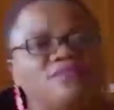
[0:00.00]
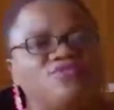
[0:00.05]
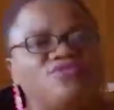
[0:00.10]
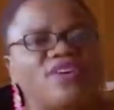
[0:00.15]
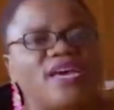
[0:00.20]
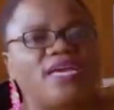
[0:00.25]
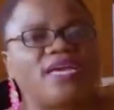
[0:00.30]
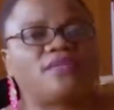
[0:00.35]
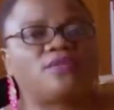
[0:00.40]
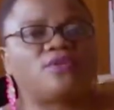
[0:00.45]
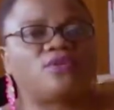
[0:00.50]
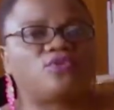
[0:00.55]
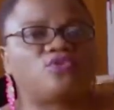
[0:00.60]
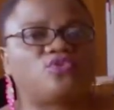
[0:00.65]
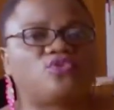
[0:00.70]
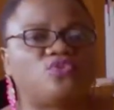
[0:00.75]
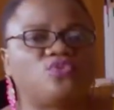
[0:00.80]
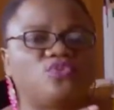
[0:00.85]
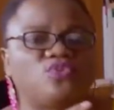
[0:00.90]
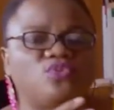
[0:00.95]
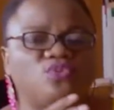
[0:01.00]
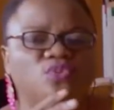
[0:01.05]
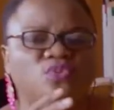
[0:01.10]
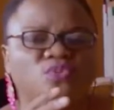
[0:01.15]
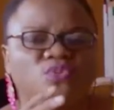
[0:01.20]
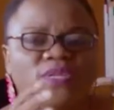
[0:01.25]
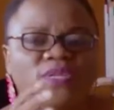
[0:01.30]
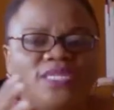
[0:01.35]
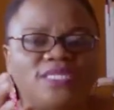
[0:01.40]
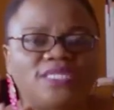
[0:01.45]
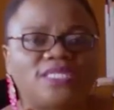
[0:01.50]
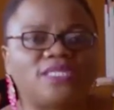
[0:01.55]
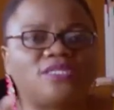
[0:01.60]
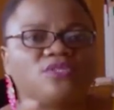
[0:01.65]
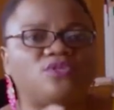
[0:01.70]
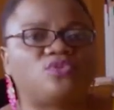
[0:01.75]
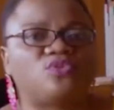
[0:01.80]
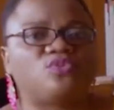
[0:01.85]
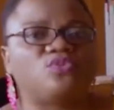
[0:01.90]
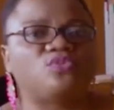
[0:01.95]
try not to
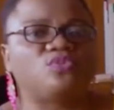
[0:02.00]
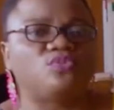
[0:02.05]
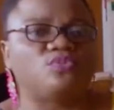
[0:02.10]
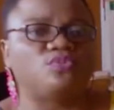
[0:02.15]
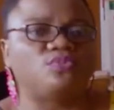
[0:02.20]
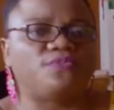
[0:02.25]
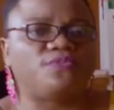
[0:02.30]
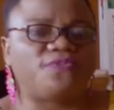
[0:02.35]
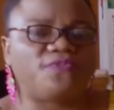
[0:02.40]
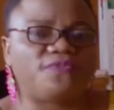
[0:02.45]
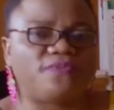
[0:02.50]
listen to